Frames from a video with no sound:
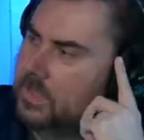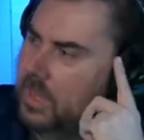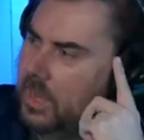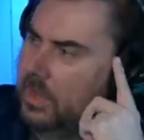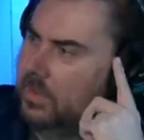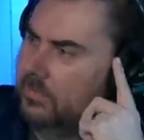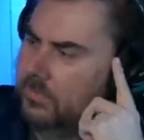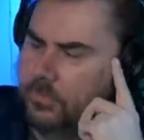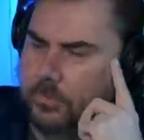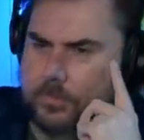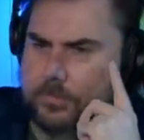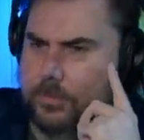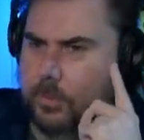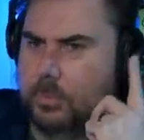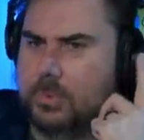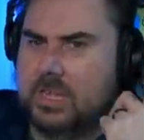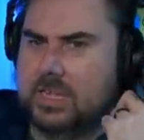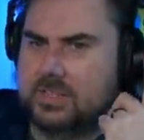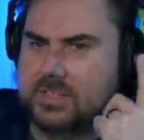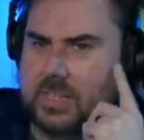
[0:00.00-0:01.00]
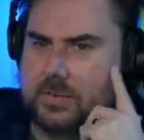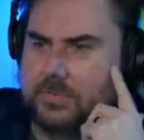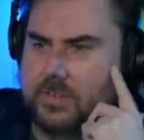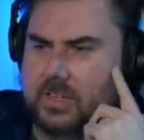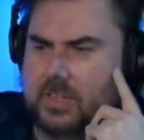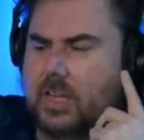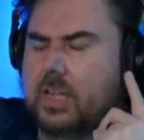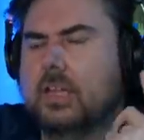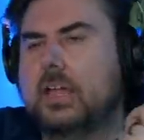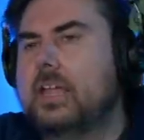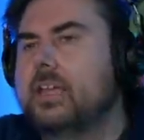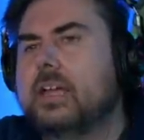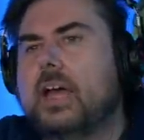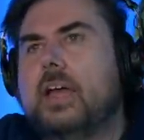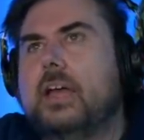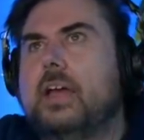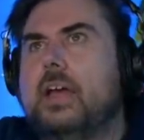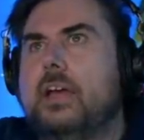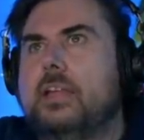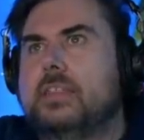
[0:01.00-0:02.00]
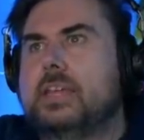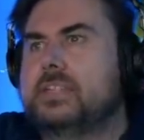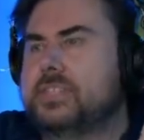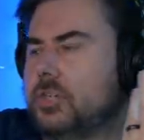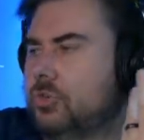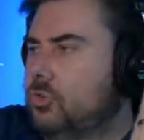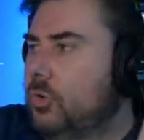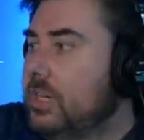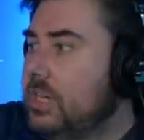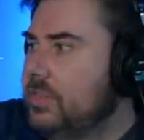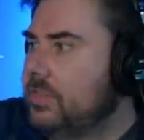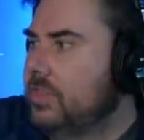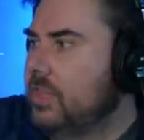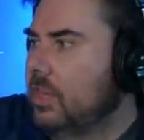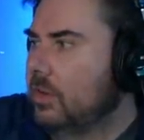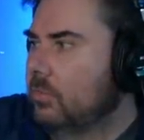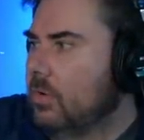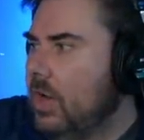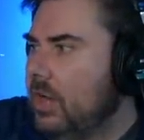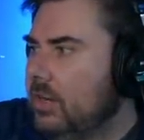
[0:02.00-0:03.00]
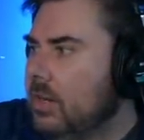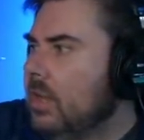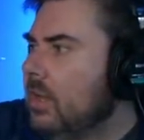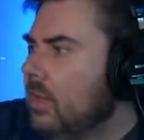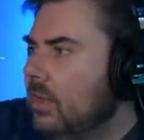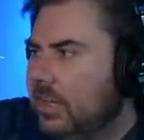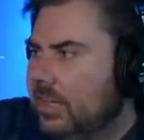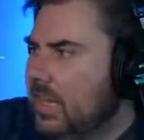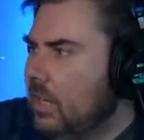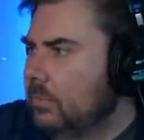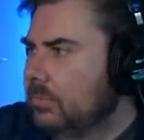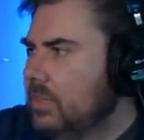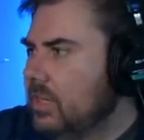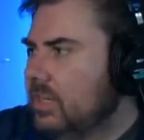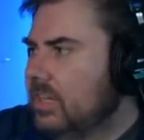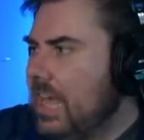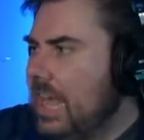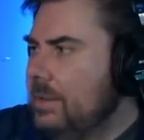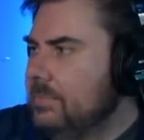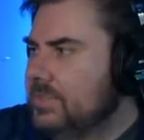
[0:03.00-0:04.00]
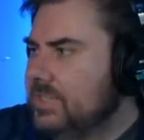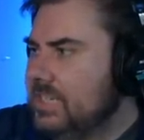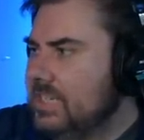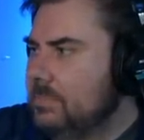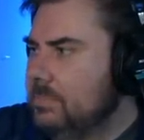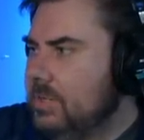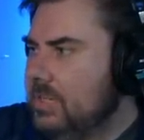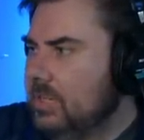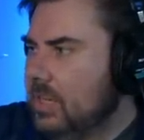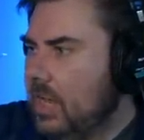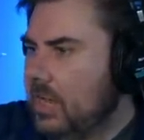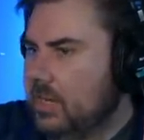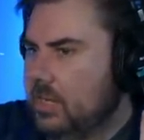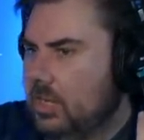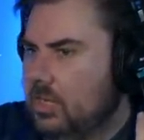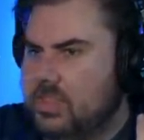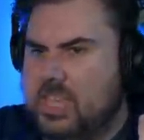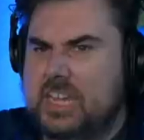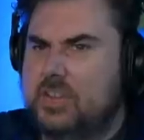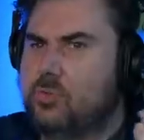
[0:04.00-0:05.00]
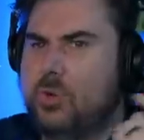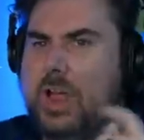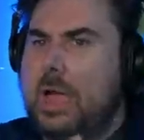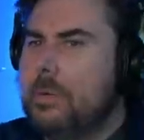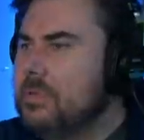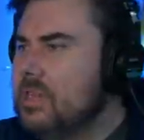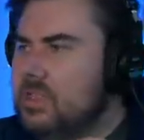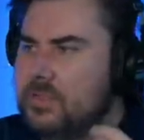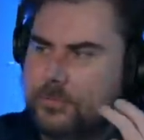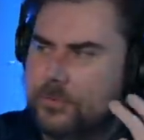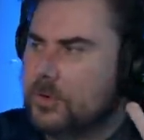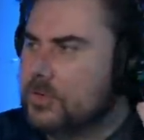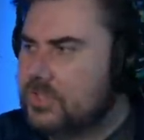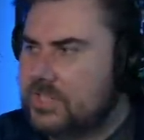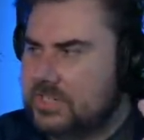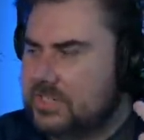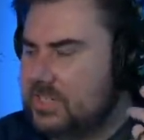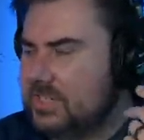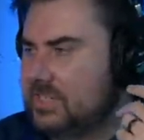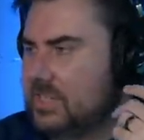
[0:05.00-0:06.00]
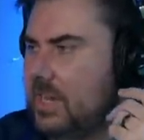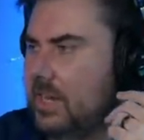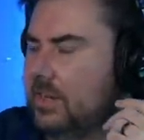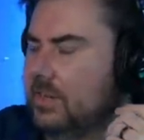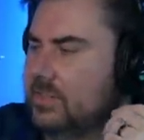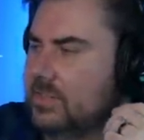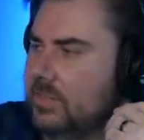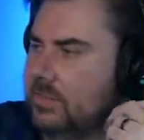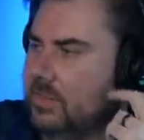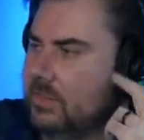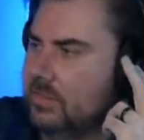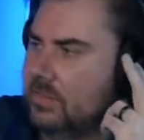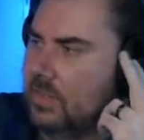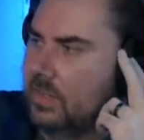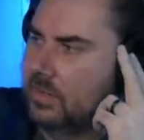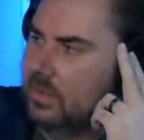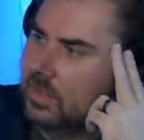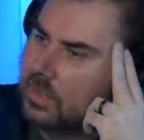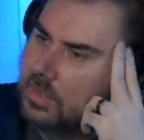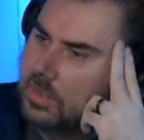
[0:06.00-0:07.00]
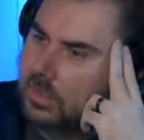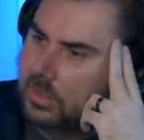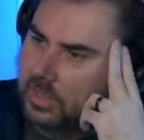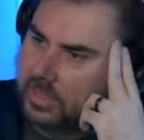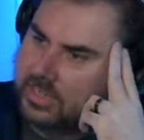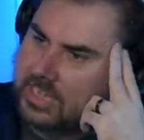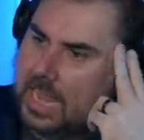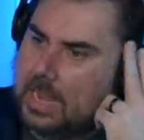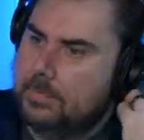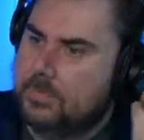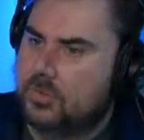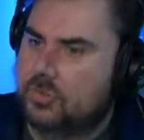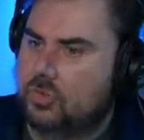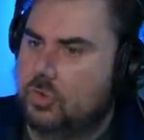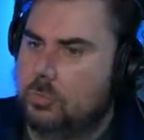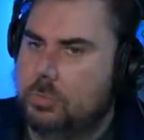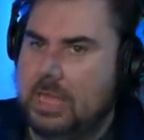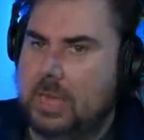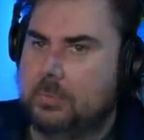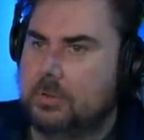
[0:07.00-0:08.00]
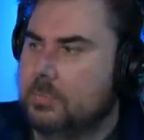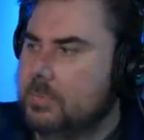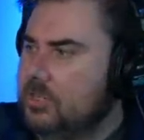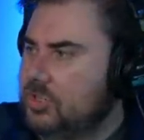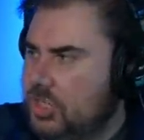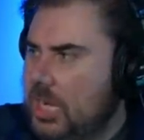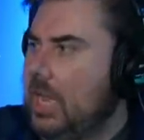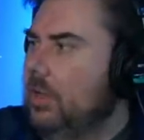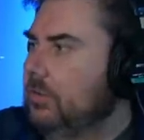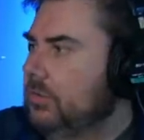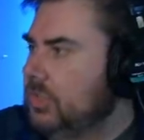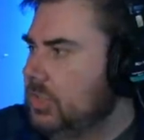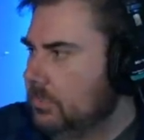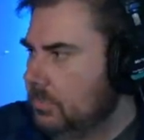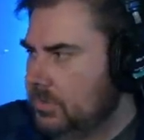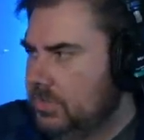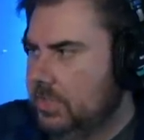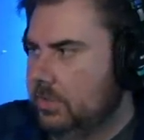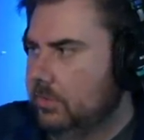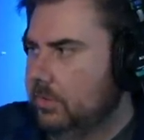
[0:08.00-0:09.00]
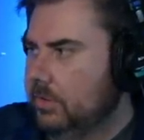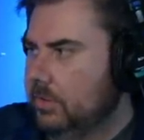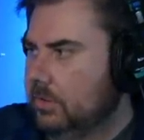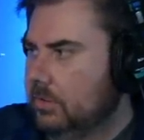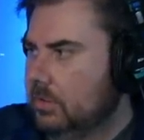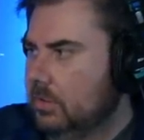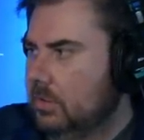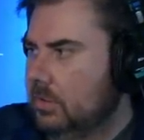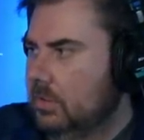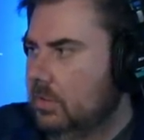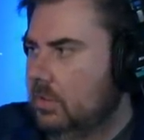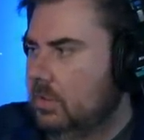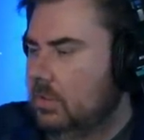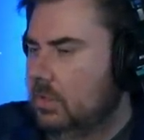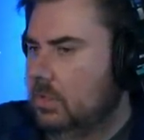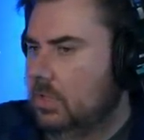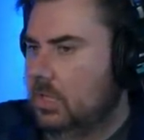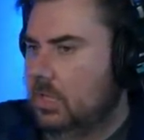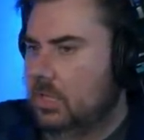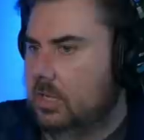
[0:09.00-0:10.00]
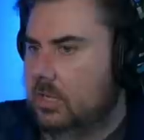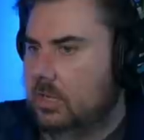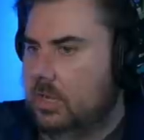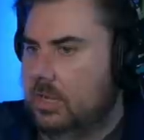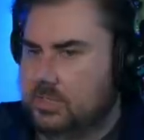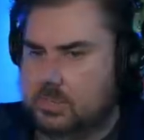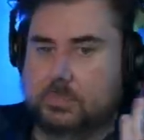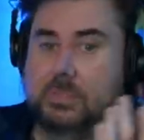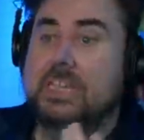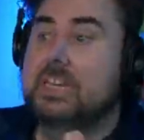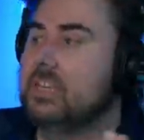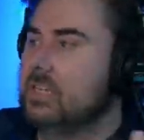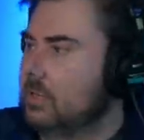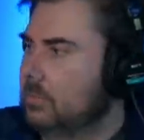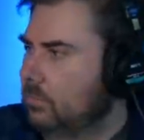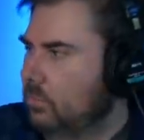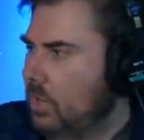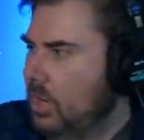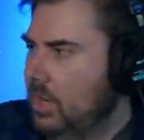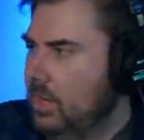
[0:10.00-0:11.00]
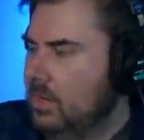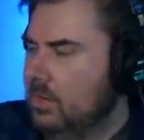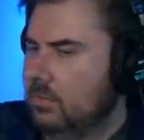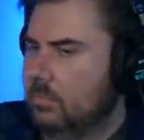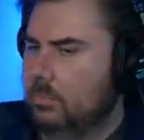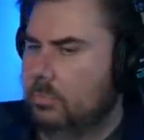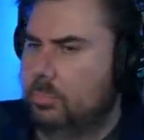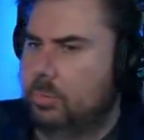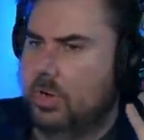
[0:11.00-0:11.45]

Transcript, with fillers: Yeah, for me it's that feeling, like that's a tricky thing, right? Like I don't think games need to be like, they grab you in the first 60 seconds. I think that, like games should be able to be challenging material as a medium, right? Yes.